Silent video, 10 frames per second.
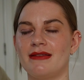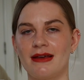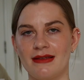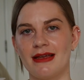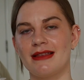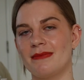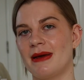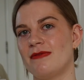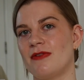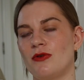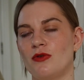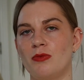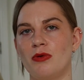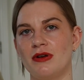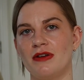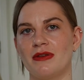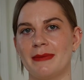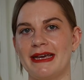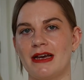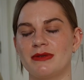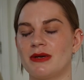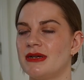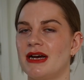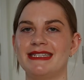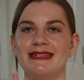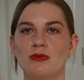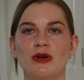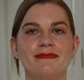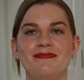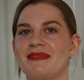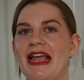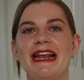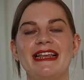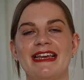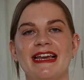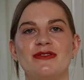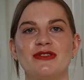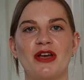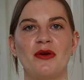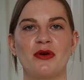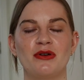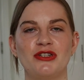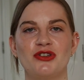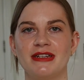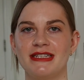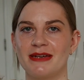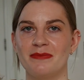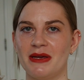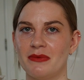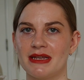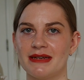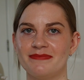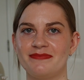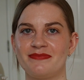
They're, they're the main focal point of the makeup, so I, I didn't want anything else going on and trying to compete with it.